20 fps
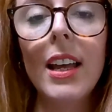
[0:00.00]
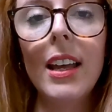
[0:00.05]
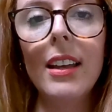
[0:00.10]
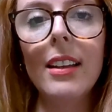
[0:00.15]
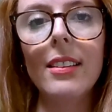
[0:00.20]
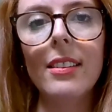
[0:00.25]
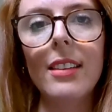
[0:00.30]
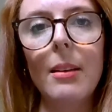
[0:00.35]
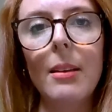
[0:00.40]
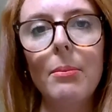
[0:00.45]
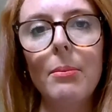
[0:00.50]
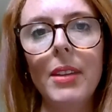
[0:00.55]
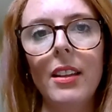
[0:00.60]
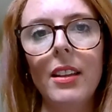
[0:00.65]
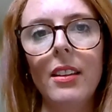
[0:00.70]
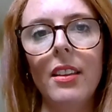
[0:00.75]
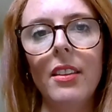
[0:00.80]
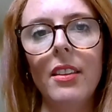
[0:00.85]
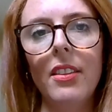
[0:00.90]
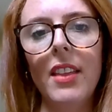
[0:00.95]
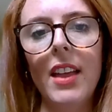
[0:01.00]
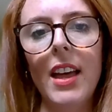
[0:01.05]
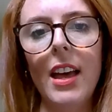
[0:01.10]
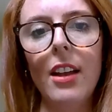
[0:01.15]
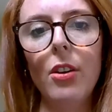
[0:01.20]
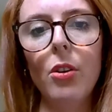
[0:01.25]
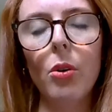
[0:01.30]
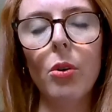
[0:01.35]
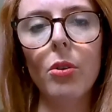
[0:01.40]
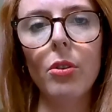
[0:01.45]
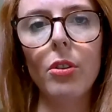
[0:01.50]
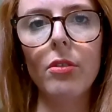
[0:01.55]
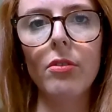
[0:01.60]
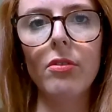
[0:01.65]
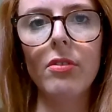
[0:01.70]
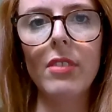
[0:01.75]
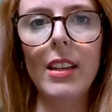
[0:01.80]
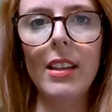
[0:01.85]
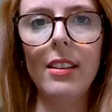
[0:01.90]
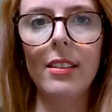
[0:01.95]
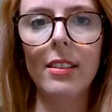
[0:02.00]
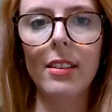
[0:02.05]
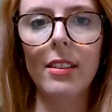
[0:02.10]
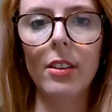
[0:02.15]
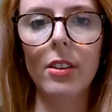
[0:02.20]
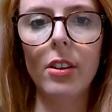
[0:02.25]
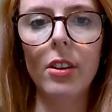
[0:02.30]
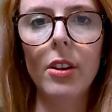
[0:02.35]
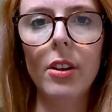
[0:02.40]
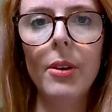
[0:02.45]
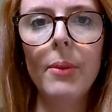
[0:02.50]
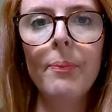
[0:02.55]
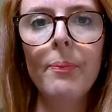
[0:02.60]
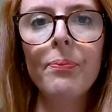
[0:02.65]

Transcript: accepting that they're not the reason